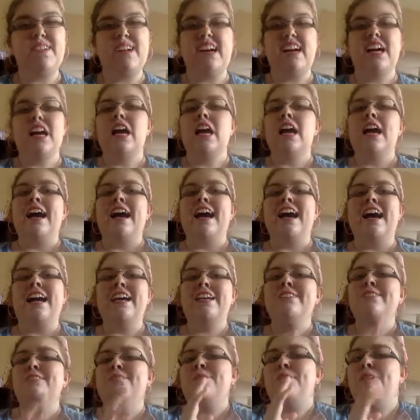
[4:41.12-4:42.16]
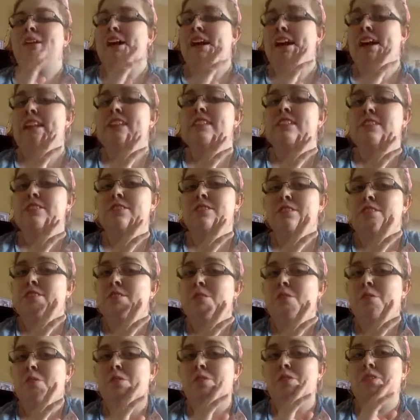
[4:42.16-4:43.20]
I try to do the
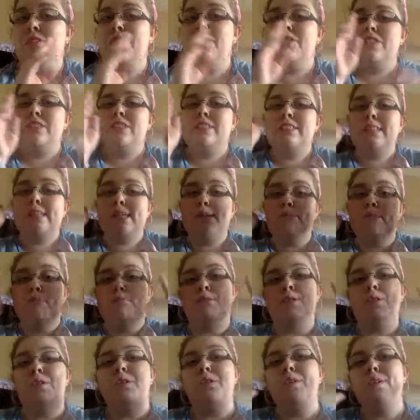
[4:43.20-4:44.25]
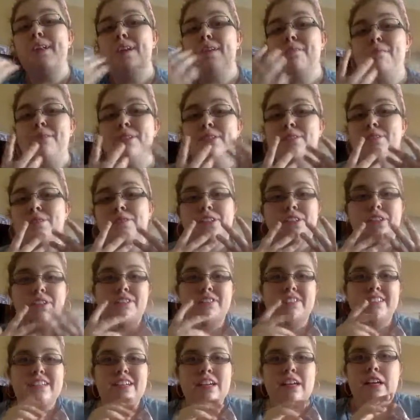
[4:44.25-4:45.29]
whole double bow. Oh, that would be so cute.
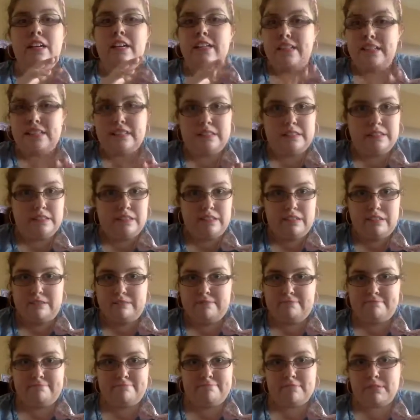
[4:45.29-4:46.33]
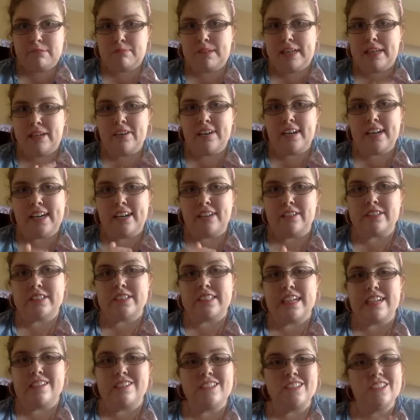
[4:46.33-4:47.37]
No, the way her hairstyle
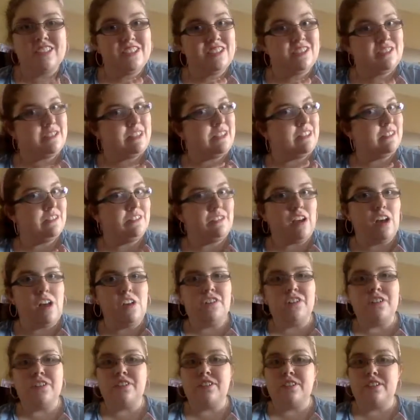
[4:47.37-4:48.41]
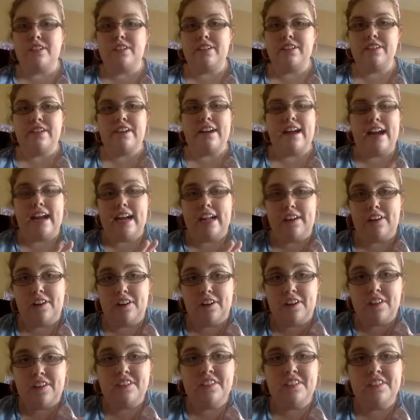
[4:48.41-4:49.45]
just does not look good on her at all
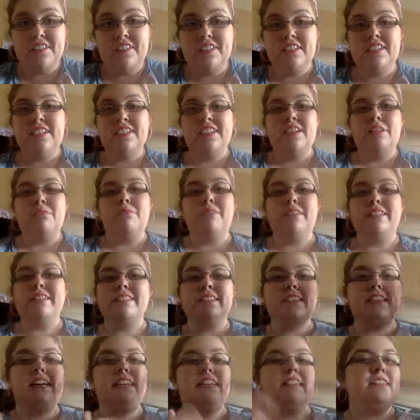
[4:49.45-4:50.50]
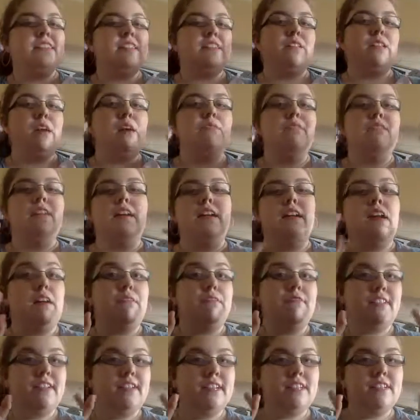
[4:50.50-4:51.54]
one side is like lopsided. I'm very
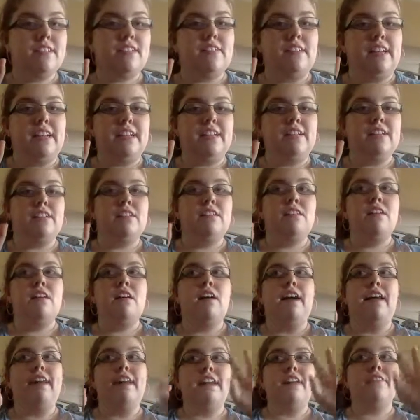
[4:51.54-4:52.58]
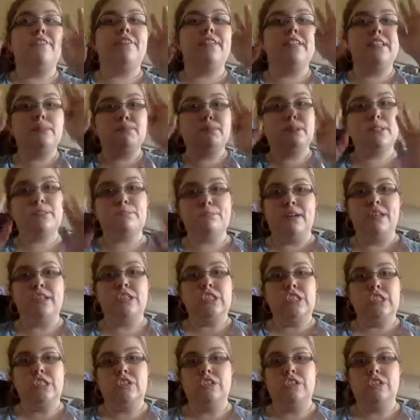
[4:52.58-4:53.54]
like I need everything to be symmetrical.